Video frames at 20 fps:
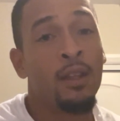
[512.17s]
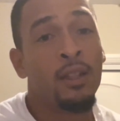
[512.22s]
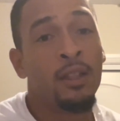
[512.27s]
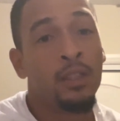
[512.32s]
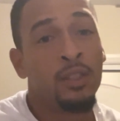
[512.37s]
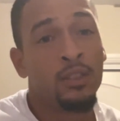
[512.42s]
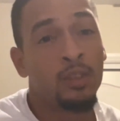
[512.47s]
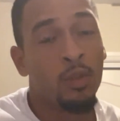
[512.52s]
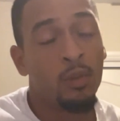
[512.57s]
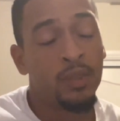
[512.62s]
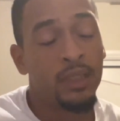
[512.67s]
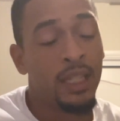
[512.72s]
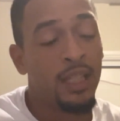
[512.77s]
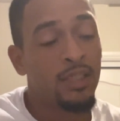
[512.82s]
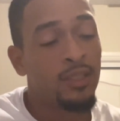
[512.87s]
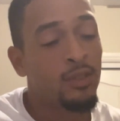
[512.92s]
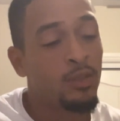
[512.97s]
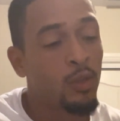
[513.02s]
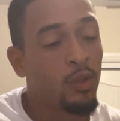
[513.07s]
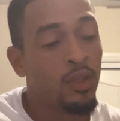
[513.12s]
So with that
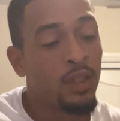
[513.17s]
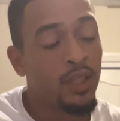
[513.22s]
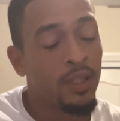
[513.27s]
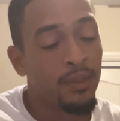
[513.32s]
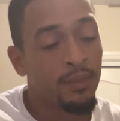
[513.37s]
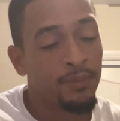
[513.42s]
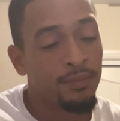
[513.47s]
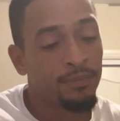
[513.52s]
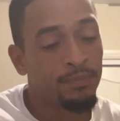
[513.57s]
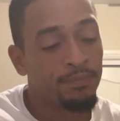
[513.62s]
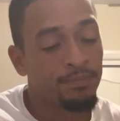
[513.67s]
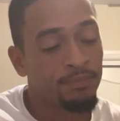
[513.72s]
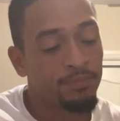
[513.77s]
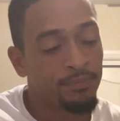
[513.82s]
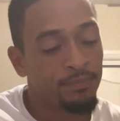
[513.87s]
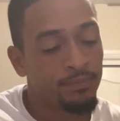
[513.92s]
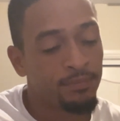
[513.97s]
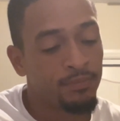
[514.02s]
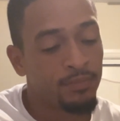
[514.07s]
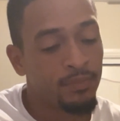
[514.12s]
story,
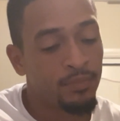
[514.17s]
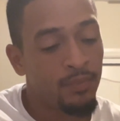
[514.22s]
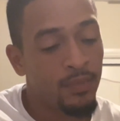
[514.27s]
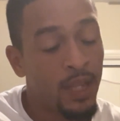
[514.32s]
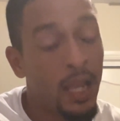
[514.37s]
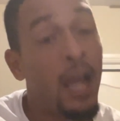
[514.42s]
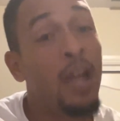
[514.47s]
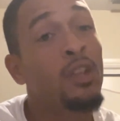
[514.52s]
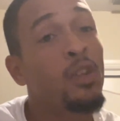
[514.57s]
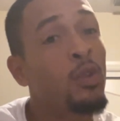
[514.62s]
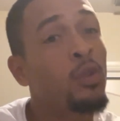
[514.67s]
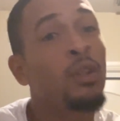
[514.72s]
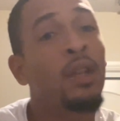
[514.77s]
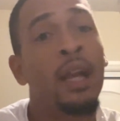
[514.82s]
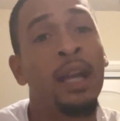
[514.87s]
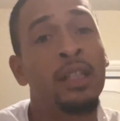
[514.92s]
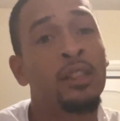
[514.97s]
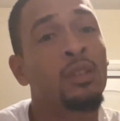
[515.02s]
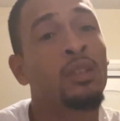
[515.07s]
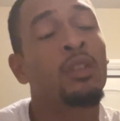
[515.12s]
I know you
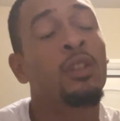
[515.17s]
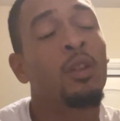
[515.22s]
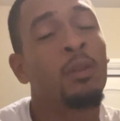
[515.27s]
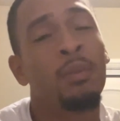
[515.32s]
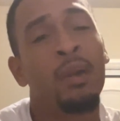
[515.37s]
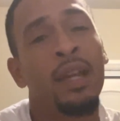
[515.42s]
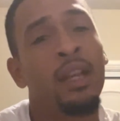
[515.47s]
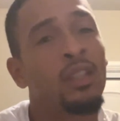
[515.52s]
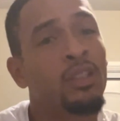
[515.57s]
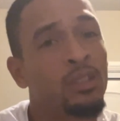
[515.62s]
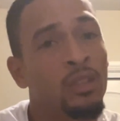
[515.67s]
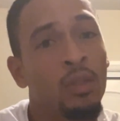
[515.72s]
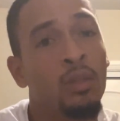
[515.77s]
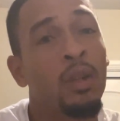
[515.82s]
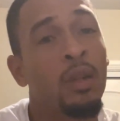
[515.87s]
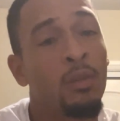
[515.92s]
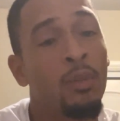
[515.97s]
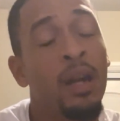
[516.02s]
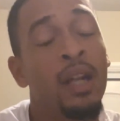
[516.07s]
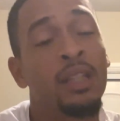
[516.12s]
guys are gonna go back
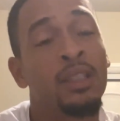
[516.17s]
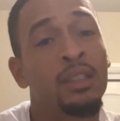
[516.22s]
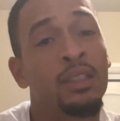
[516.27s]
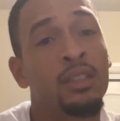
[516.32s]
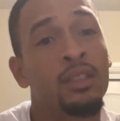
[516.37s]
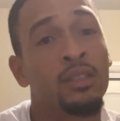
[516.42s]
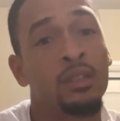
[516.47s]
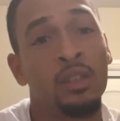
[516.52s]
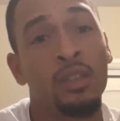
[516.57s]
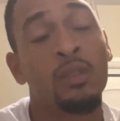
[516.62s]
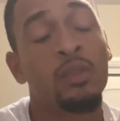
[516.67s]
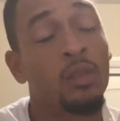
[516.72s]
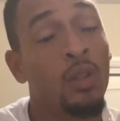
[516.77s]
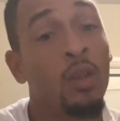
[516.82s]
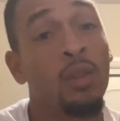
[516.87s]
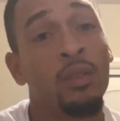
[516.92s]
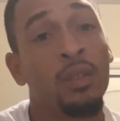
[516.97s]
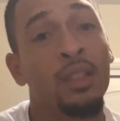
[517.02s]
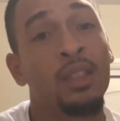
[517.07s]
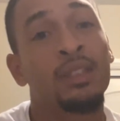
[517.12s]
and watch it, just go,
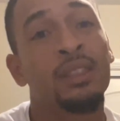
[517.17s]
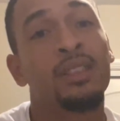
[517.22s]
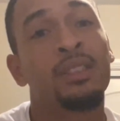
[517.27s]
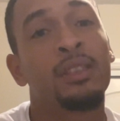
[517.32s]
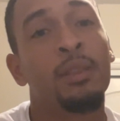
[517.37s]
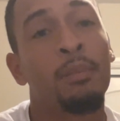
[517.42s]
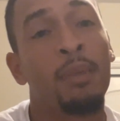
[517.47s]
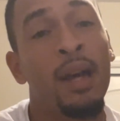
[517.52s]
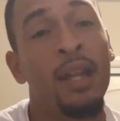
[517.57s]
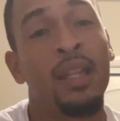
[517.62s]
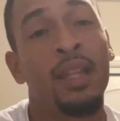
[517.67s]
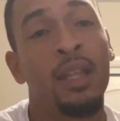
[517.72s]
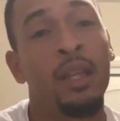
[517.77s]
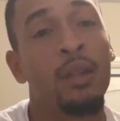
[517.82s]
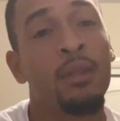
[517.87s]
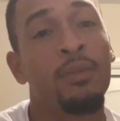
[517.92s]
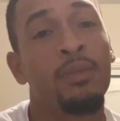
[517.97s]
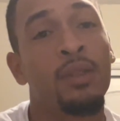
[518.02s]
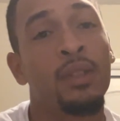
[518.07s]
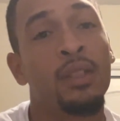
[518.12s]
because it's the body
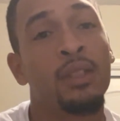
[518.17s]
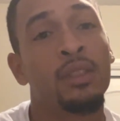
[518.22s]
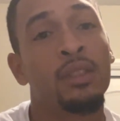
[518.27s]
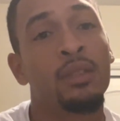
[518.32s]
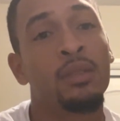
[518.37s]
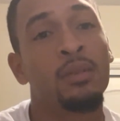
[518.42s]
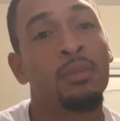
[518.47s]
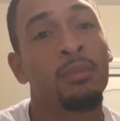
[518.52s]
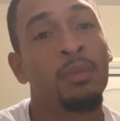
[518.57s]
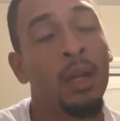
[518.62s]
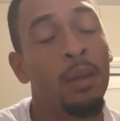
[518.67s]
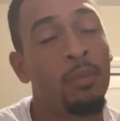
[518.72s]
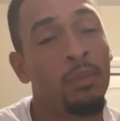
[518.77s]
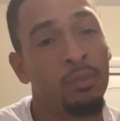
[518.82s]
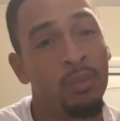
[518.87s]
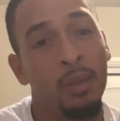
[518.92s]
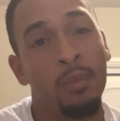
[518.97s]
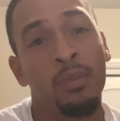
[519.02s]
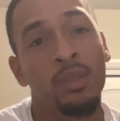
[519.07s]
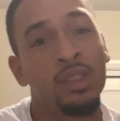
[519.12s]
cam footage. But I'm
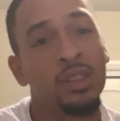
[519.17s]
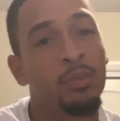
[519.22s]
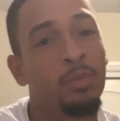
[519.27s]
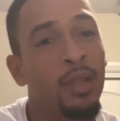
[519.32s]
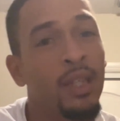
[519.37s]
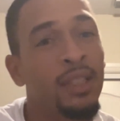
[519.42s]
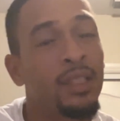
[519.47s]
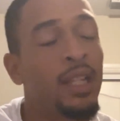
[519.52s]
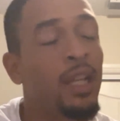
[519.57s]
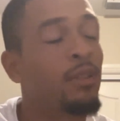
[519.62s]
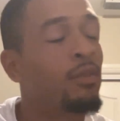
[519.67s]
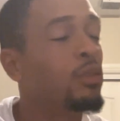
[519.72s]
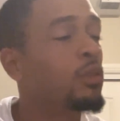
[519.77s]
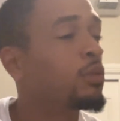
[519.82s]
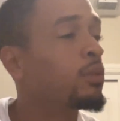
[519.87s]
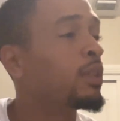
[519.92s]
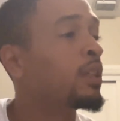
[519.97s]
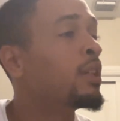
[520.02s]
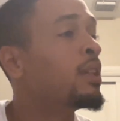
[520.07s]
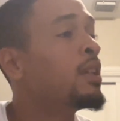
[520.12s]
gonna just break it down real quick.